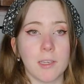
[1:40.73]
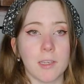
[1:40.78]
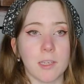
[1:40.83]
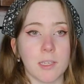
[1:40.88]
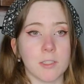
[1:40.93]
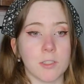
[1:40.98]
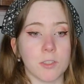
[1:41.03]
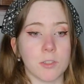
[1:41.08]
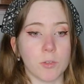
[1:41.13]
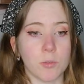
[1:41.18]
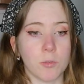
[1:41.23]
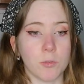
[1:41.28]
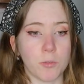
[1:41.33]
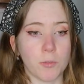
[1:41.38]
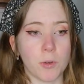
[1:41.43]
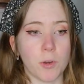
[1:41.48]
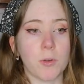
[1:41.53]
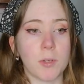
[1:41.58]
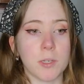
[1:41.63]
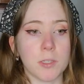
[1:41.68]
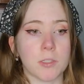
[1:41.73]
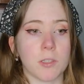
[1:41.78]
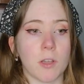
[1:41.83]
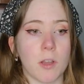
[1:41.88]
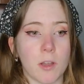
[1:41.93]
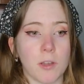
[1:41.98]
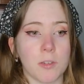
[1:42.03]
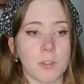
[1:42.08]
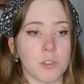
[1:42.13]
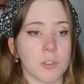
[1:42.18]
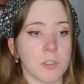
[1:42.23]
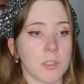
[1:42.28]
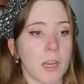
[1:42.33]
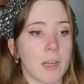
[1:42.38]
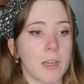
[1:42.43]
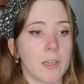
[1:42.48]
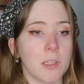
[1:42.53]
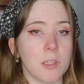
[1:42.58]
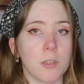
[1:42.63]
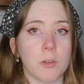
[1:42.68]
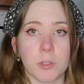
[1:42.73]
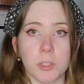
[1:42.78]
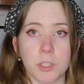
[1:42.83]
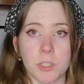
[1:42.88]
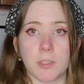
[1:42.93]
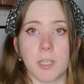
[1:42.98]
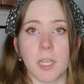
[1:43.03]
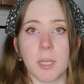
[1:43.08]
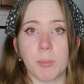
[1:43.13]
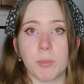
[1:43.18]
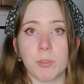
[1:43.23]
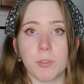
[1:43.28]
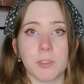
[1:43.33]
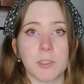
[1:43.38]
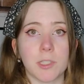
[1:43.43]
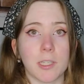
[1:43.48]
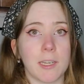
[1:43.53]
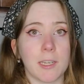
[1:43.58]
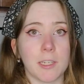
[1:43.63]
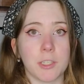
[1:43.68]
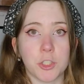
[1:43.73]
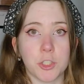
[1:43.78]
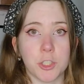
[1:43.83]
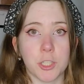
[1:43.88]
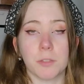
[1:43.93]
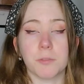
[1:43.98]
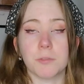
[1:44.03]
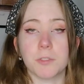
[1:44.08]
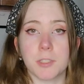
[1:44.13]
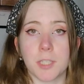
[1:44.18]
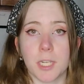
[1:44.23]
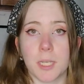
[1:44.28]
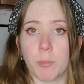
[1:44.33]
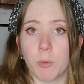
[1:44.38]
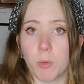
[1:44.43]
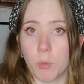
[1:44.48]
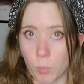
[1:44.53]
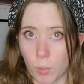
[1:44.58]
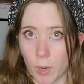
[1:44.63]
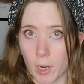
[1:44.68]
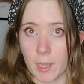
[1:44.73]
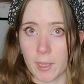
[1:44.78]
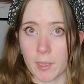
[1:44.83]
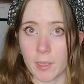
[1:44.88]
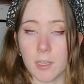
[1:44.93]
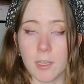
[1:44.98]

is to focus on just getting your staples in a shelf stable way.